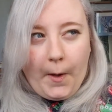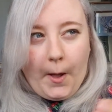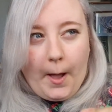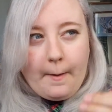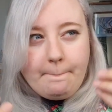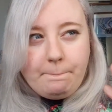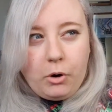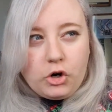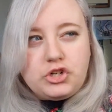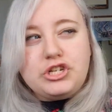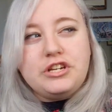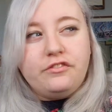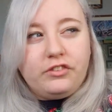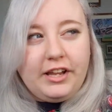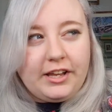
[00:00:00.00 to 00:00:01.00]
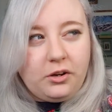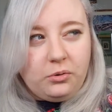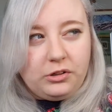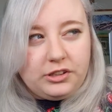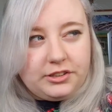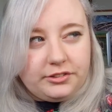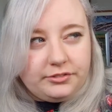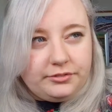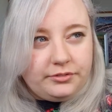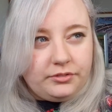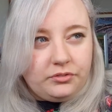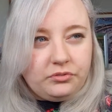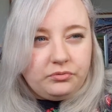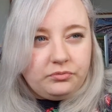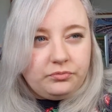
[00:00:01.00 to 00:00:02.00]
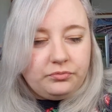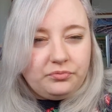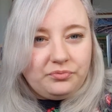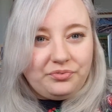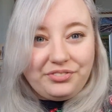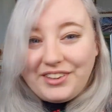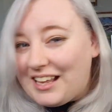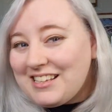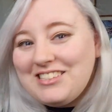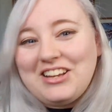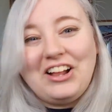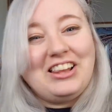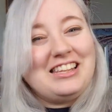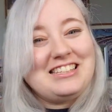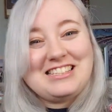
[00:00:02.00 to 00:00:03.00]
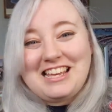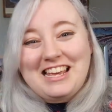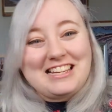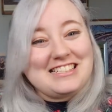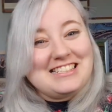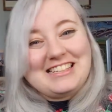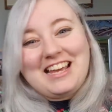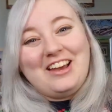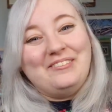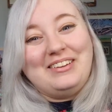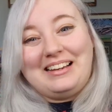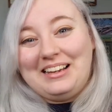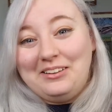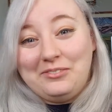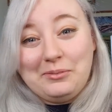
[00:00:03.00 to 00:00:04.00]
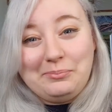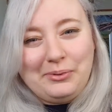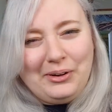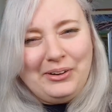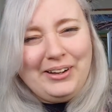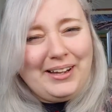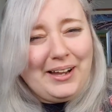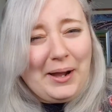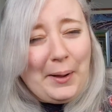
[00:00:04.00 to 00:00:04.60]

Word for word: A body of liquid. That's all it takes to get me to love a book.